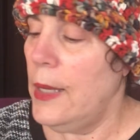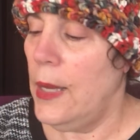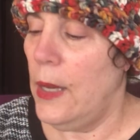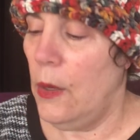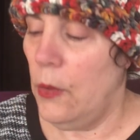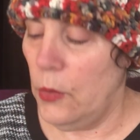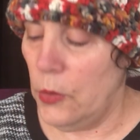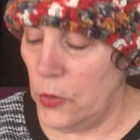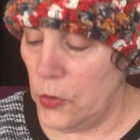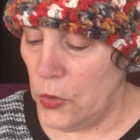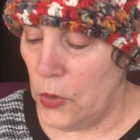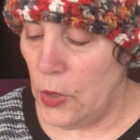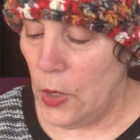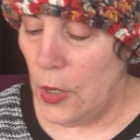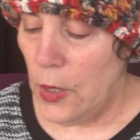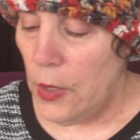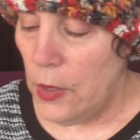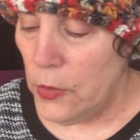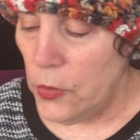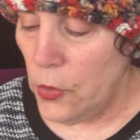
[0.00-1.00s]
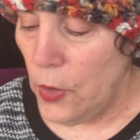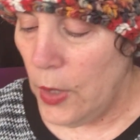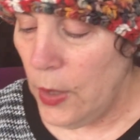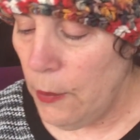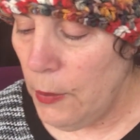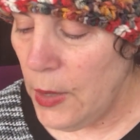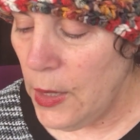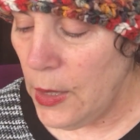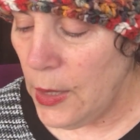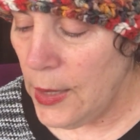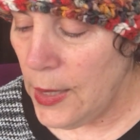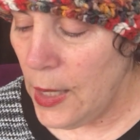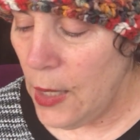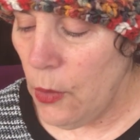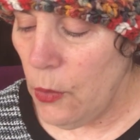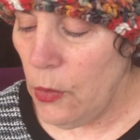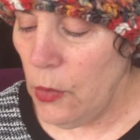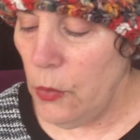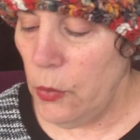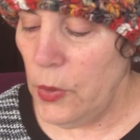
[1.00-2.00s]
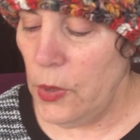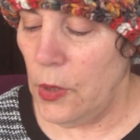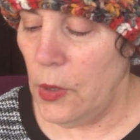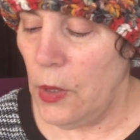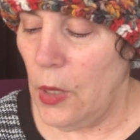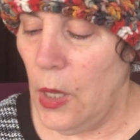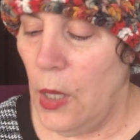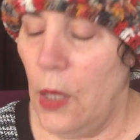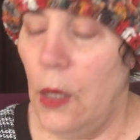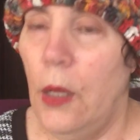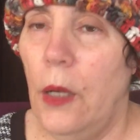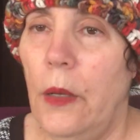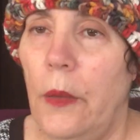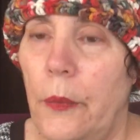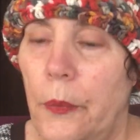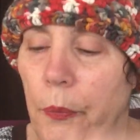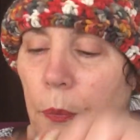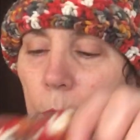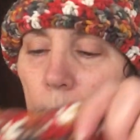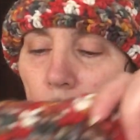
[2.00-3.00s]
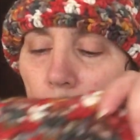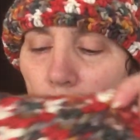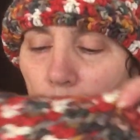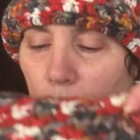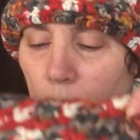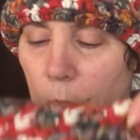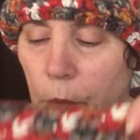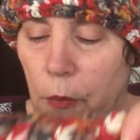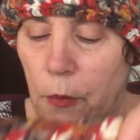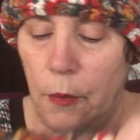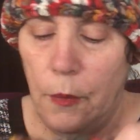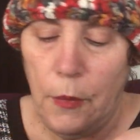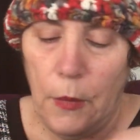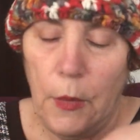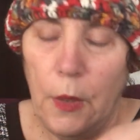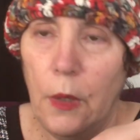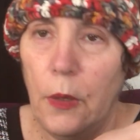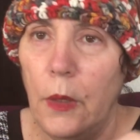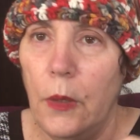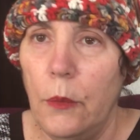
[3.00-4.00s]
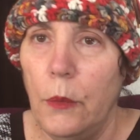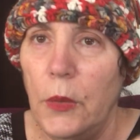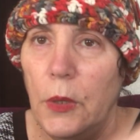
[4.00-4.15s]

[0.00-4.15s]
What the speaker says: cowls, so I made a cowl with a collar. Let